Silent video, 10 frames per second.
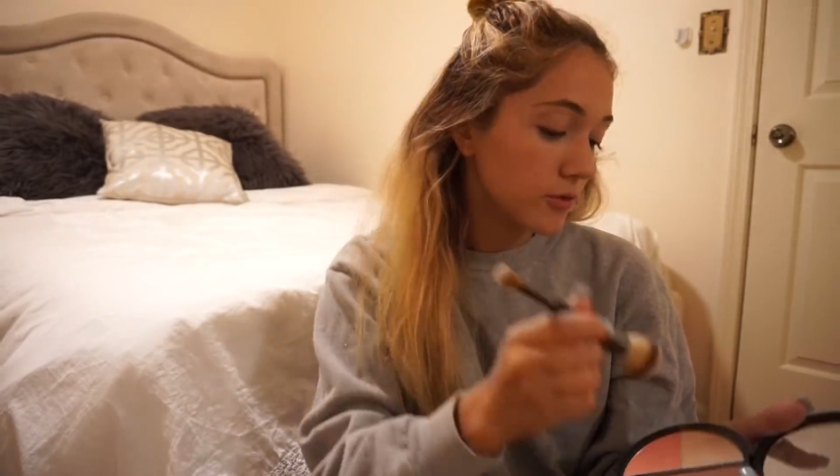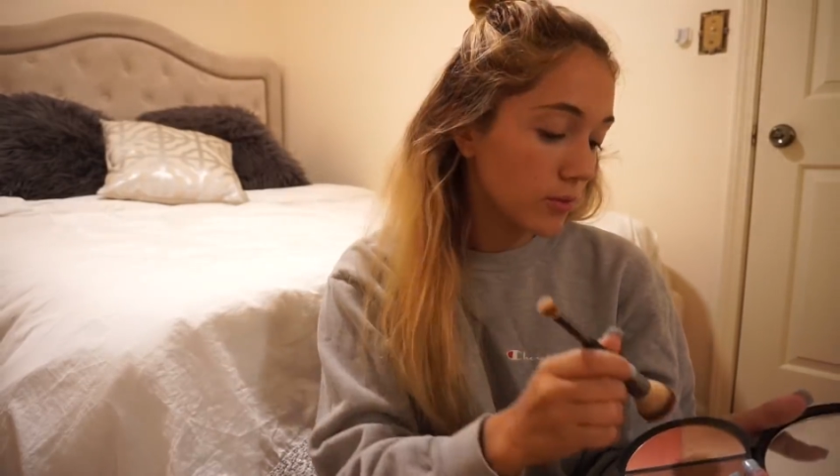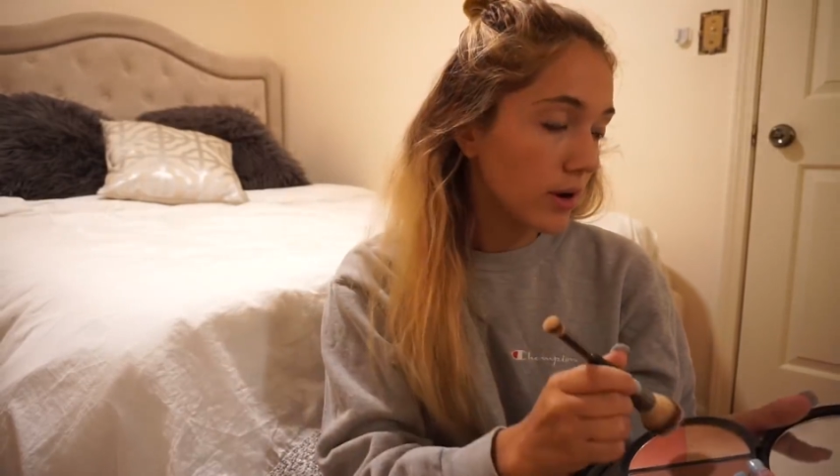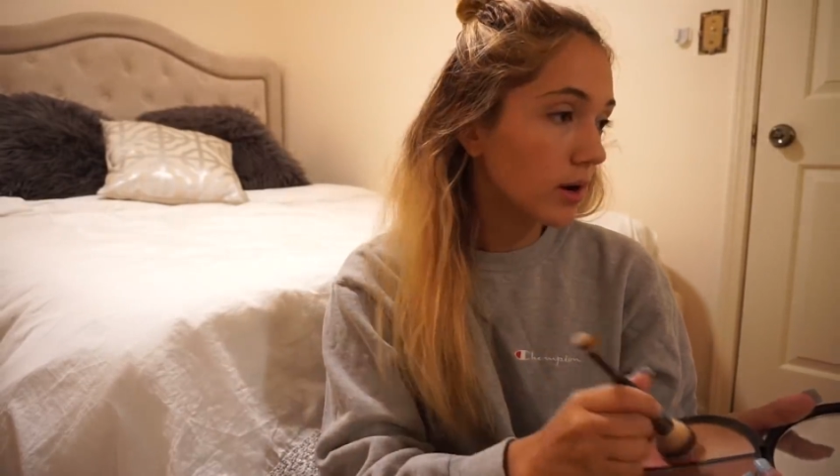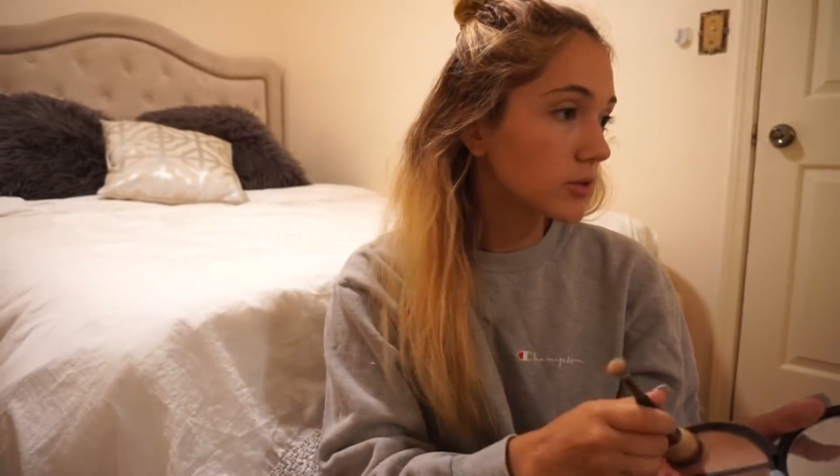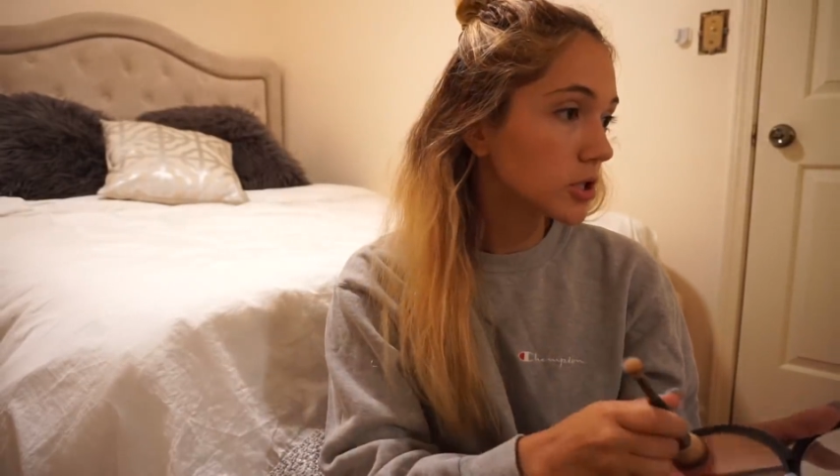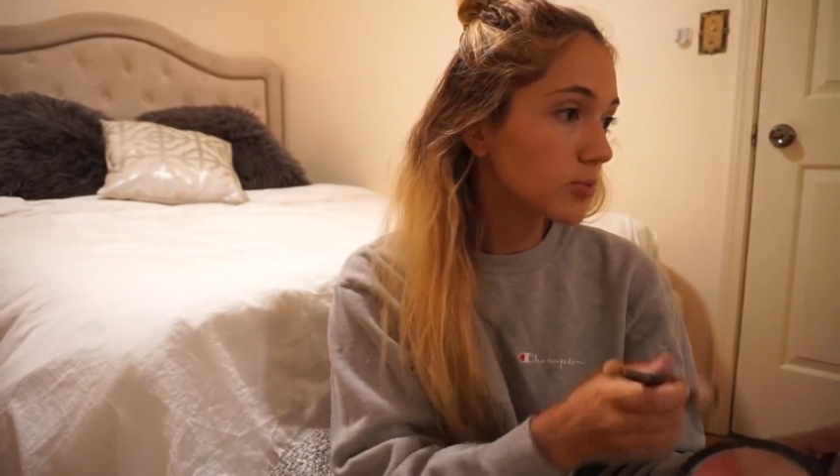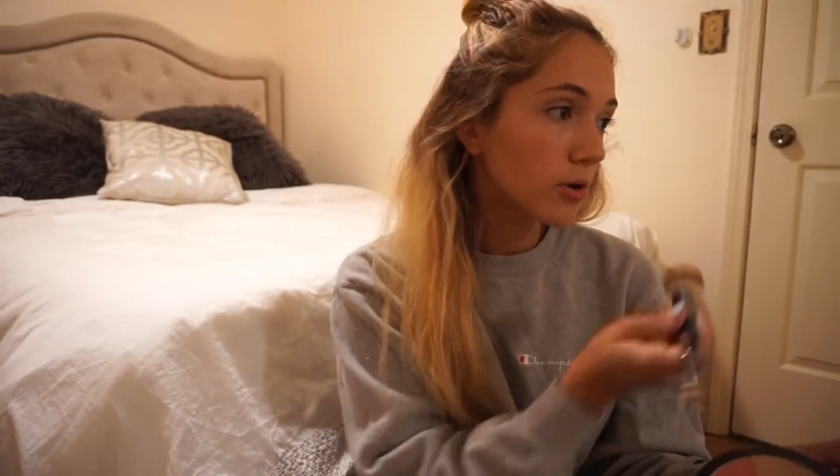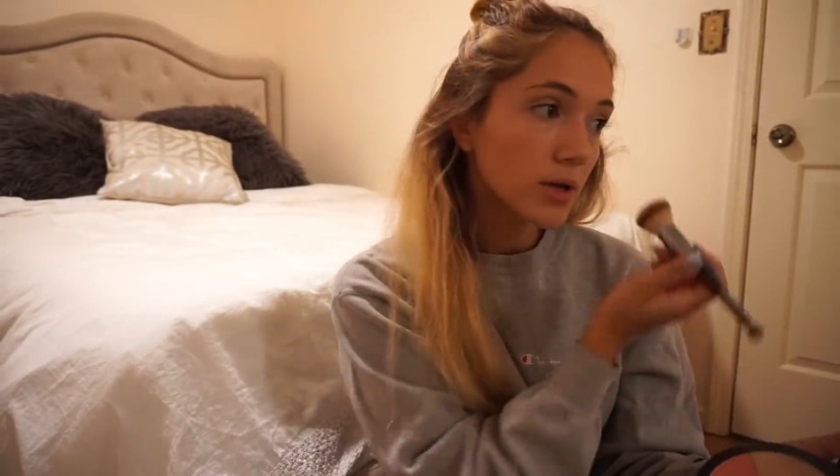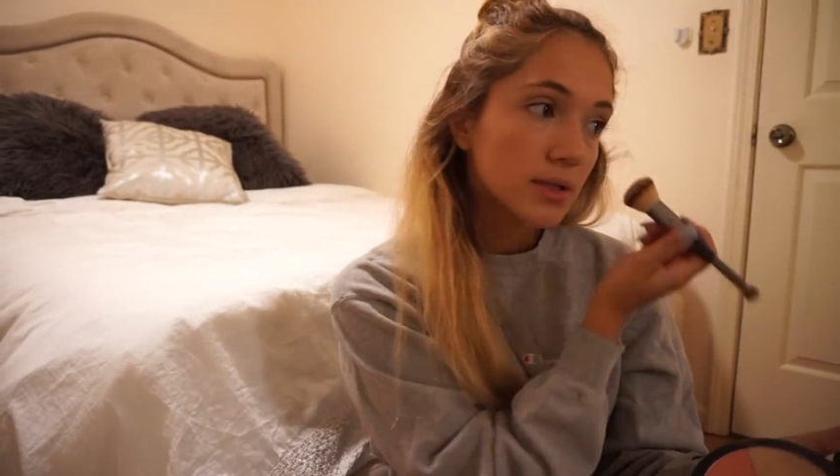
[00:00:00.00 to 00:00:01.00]
to where I was
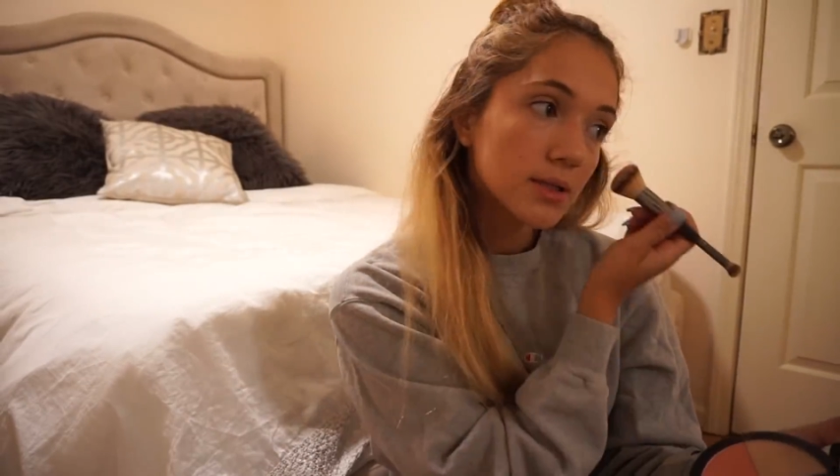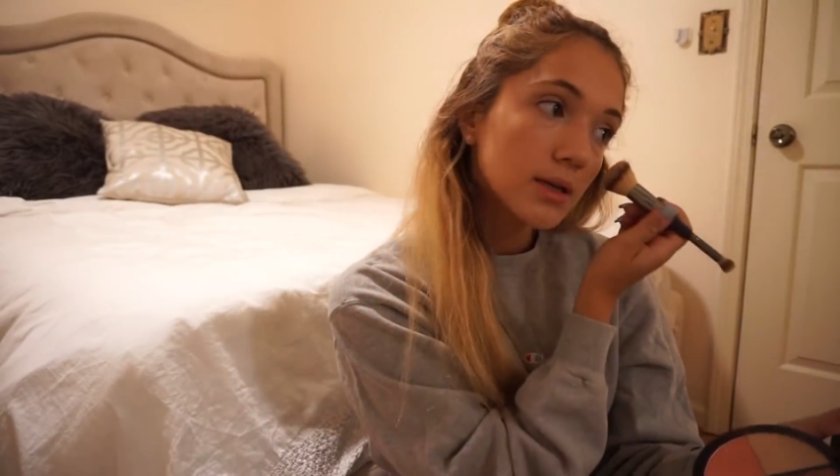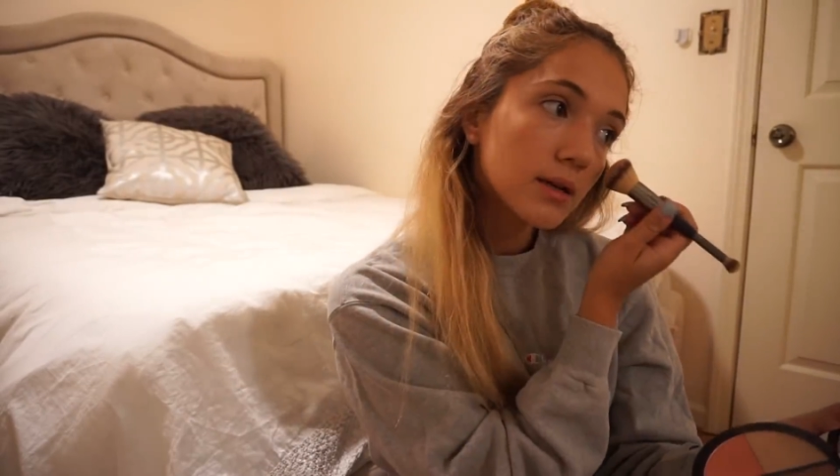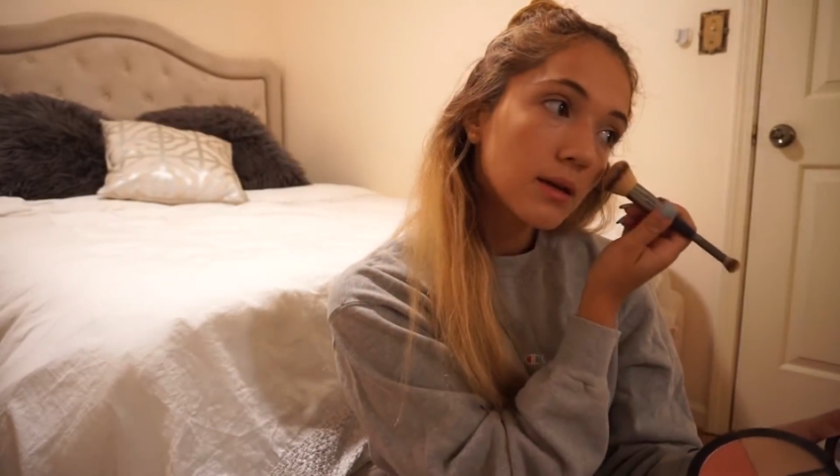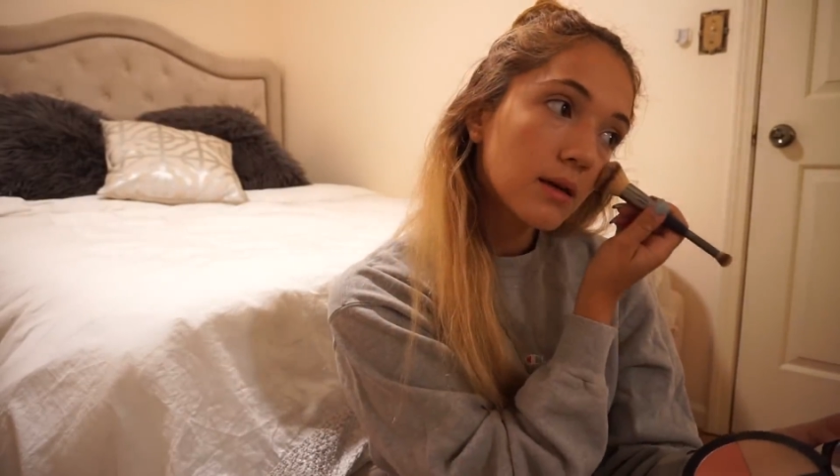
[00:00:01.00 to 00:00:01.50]
just bronzing.